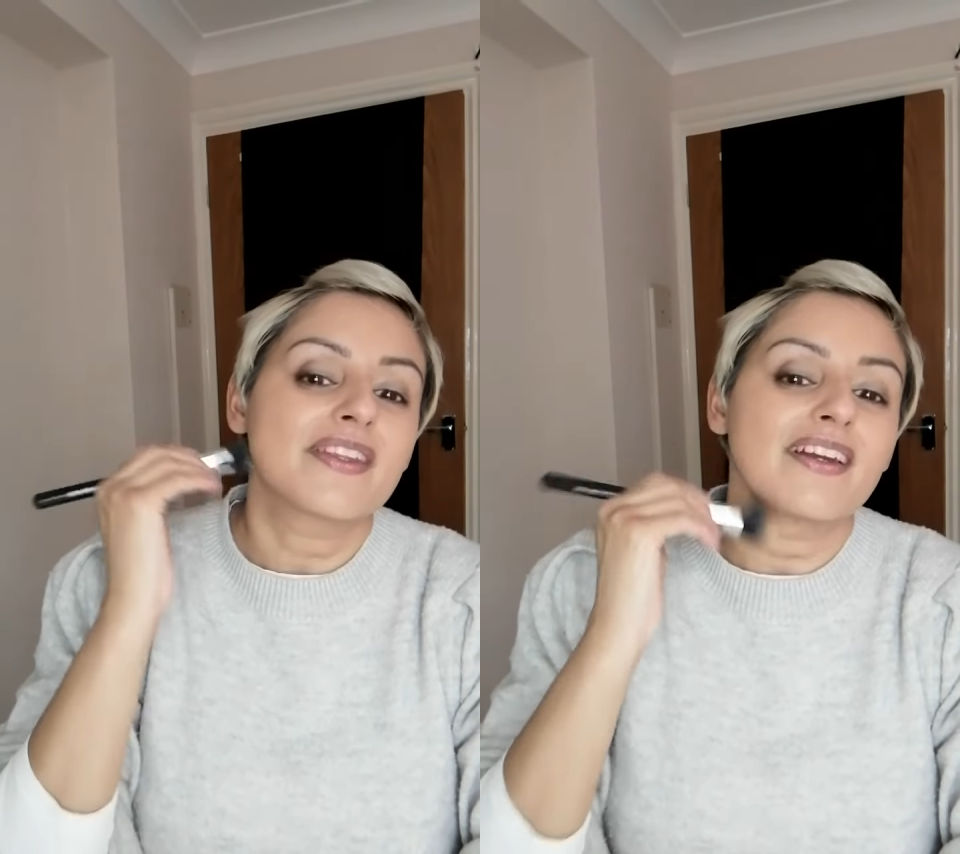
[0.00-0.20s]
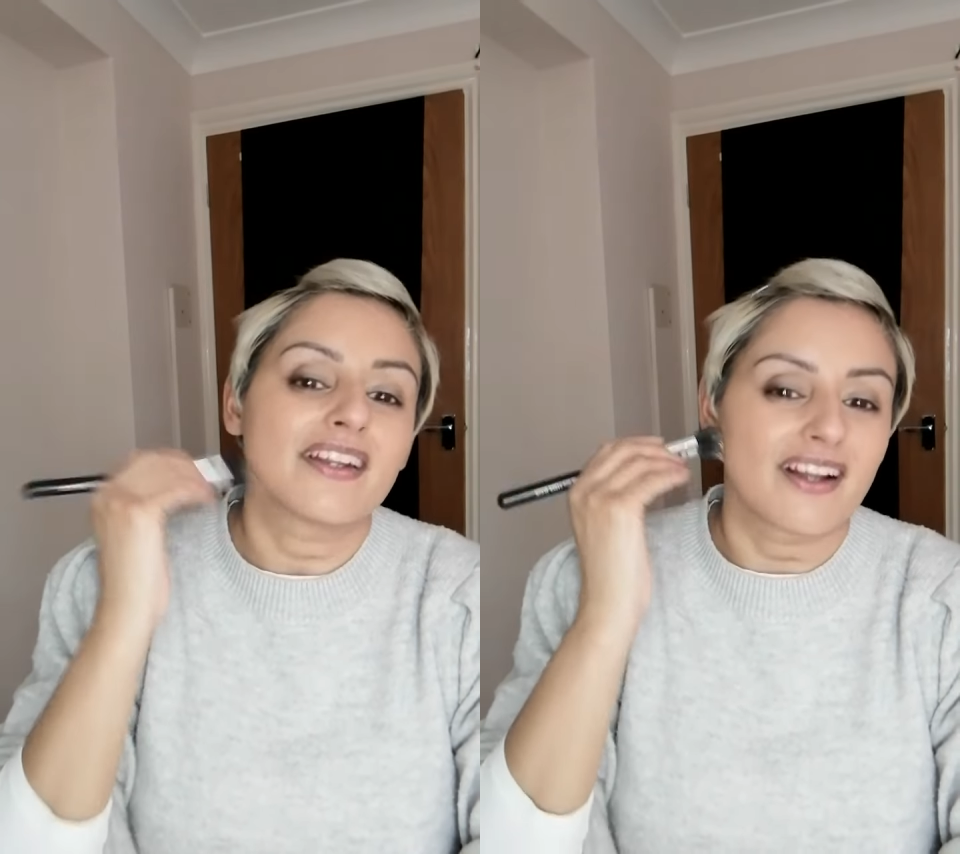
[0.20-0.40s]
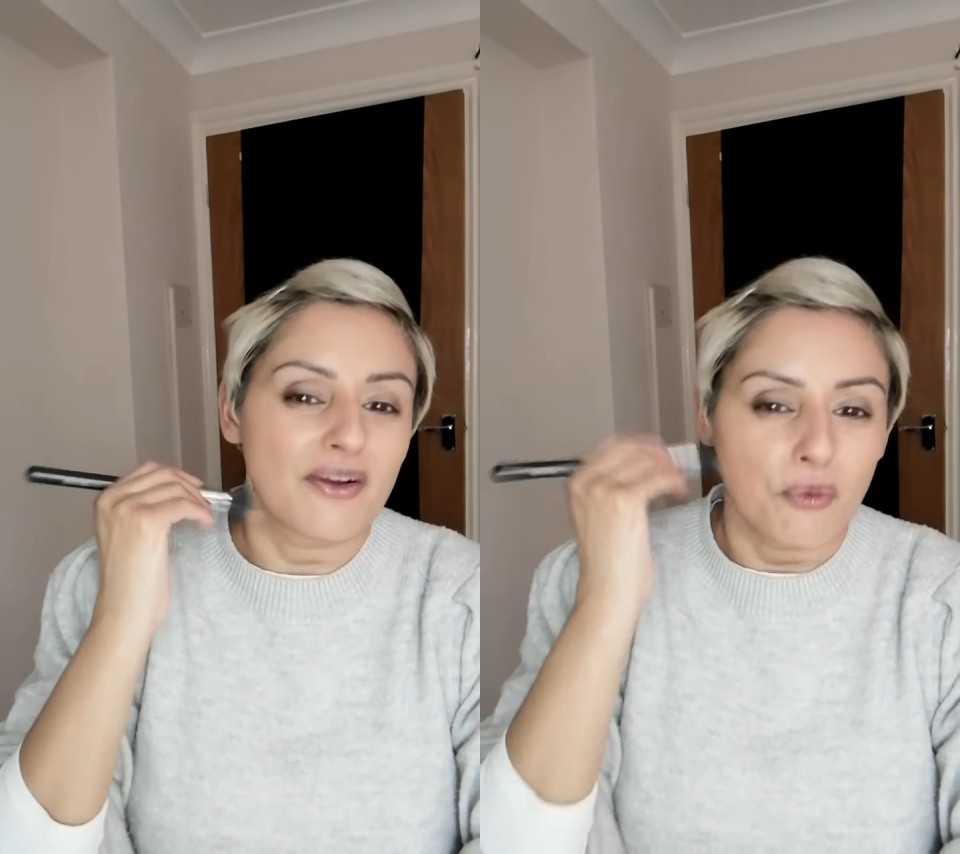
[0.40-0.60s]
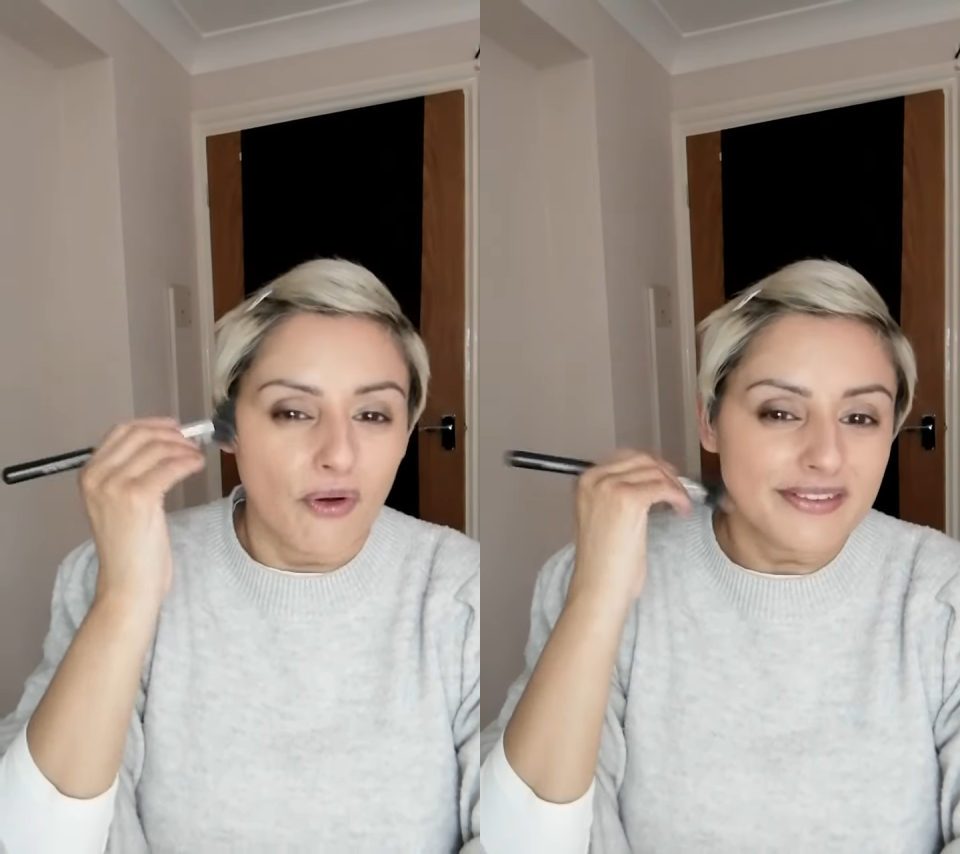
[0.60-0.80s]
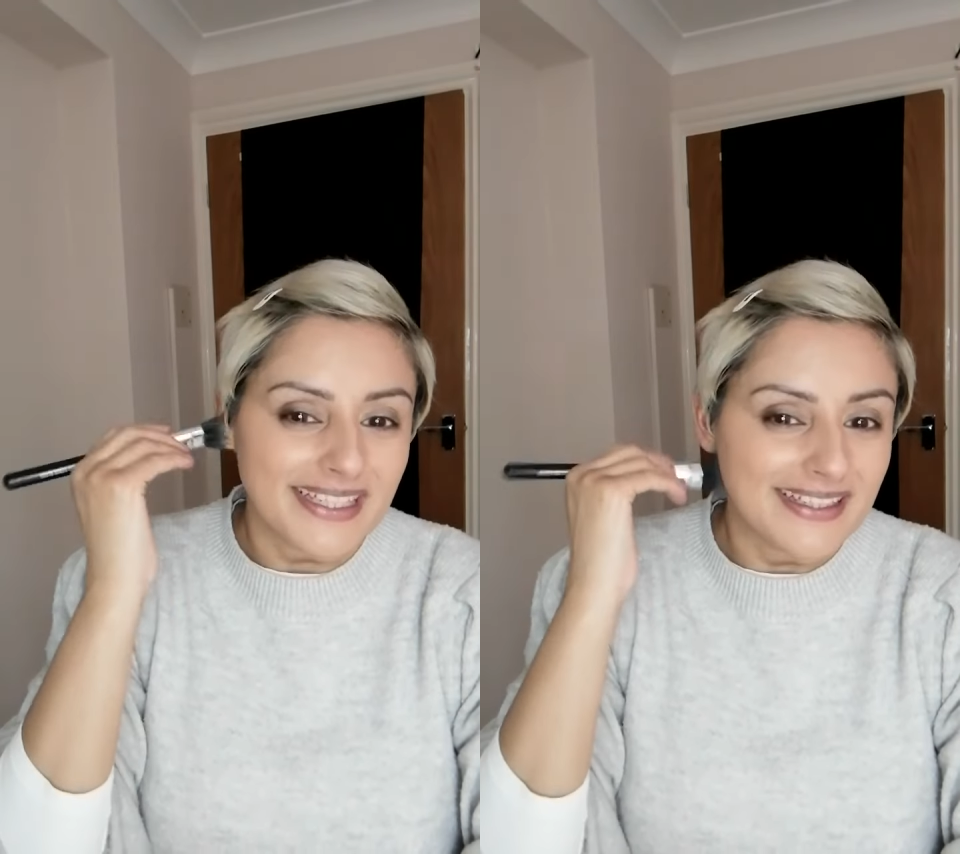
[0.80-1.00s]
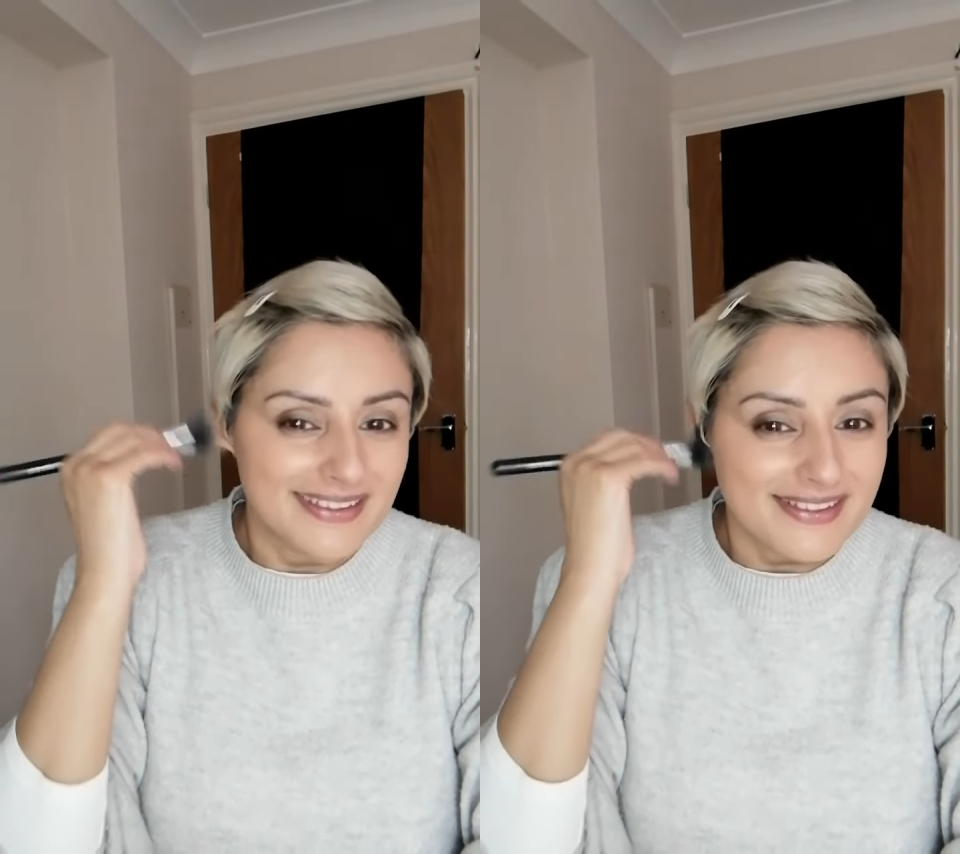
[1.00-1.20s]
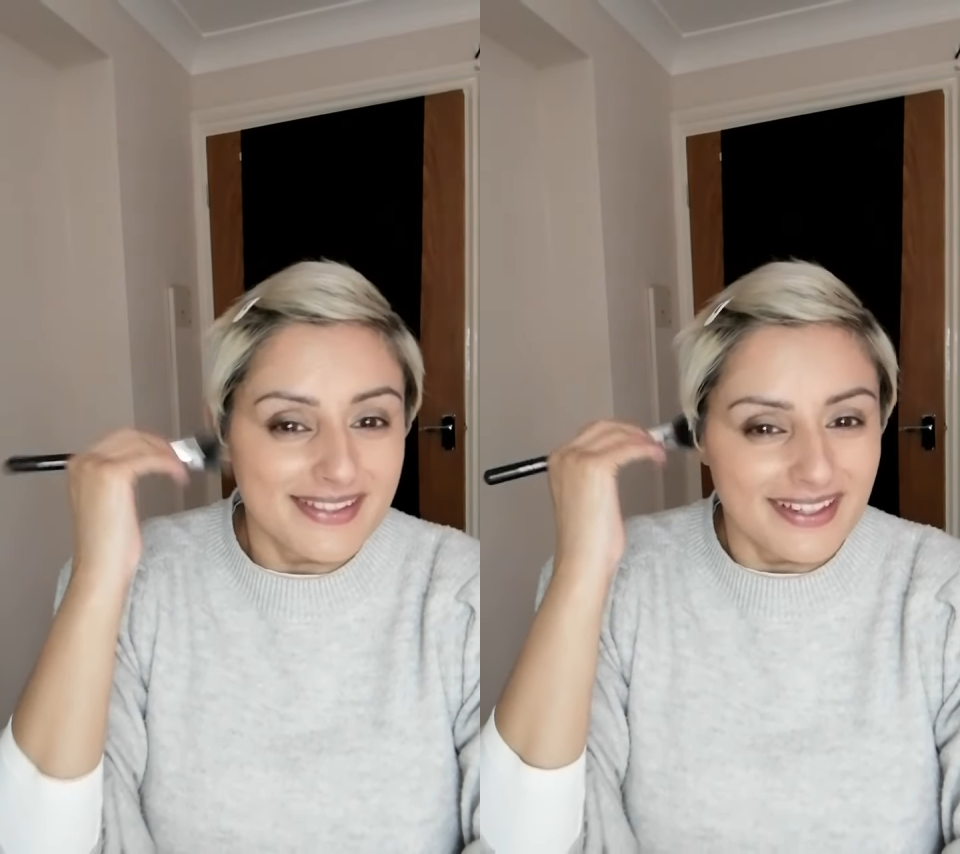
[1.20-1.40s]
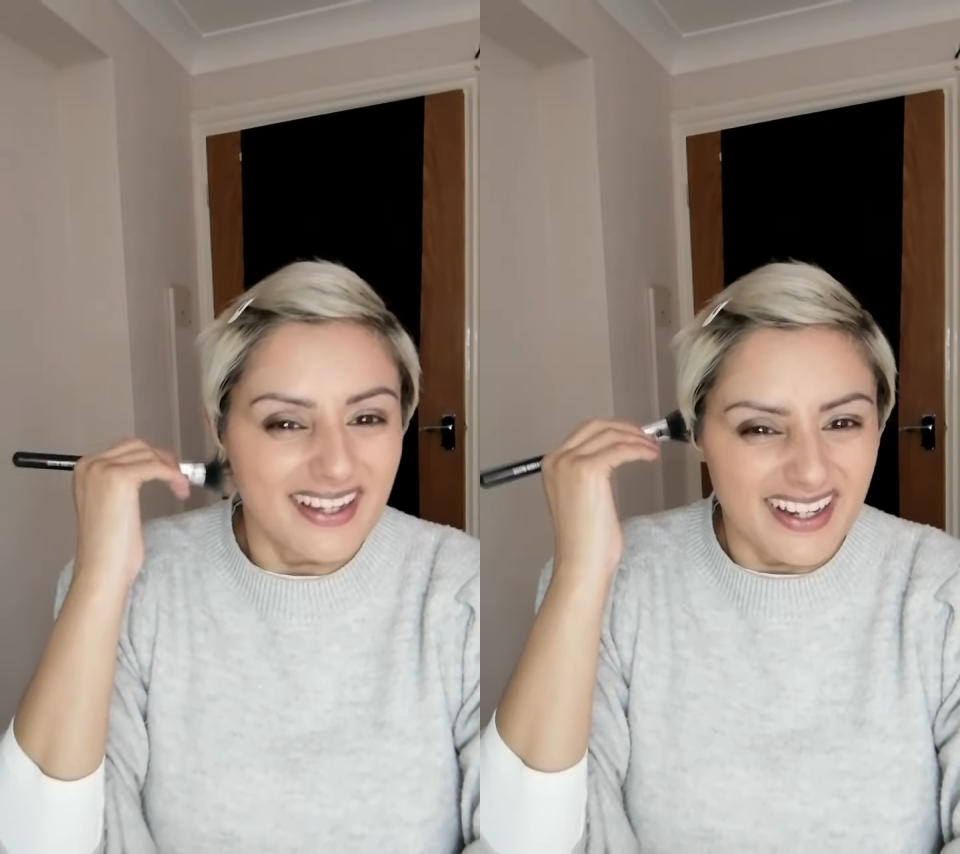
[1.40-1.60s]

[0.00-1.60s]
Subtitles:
I know you're like, what ears?